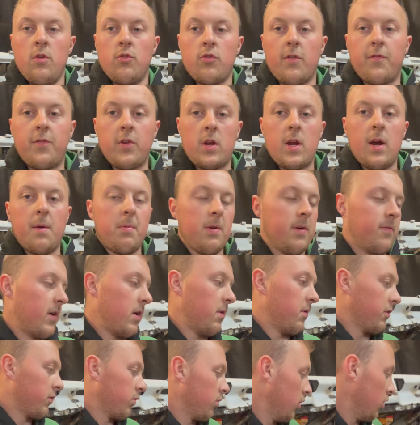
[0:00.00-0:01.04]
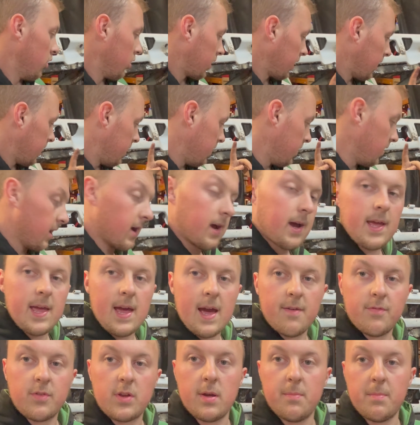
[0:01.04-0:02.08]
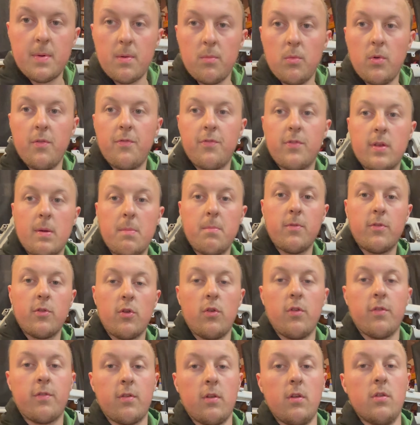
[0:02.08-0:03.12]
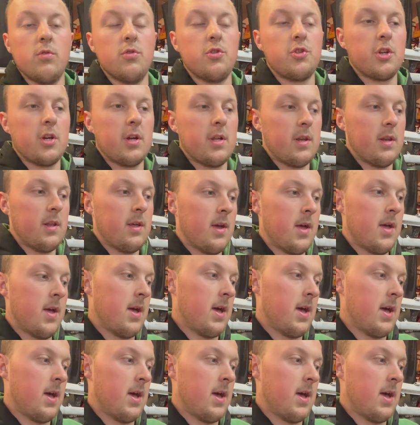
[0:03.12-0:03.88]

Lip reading: So after a couple of hours work, I have come up with some sort of solution,